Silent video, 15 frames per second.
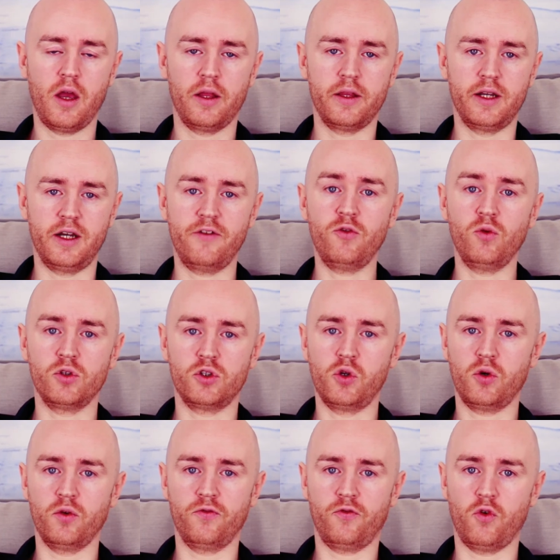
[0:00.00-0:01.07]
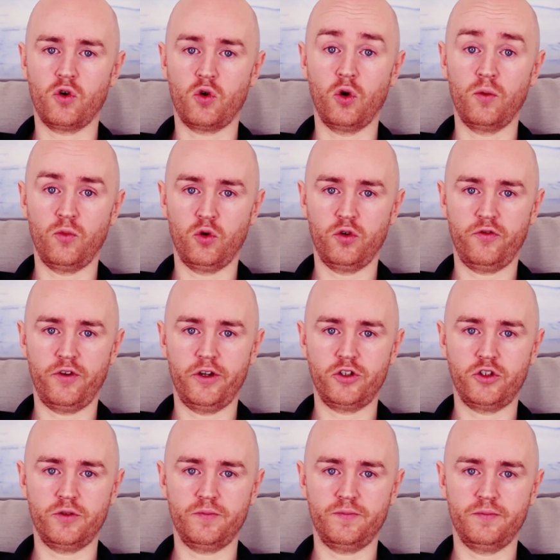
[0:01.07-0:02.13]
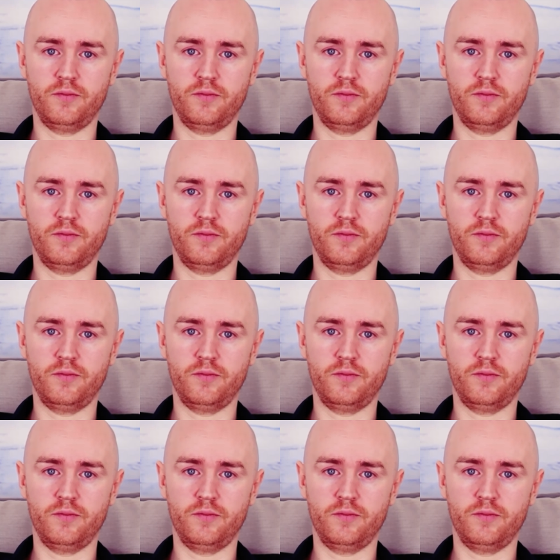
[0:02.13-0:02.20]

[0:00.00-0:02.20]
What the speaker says: that everyone's looking for called motivation.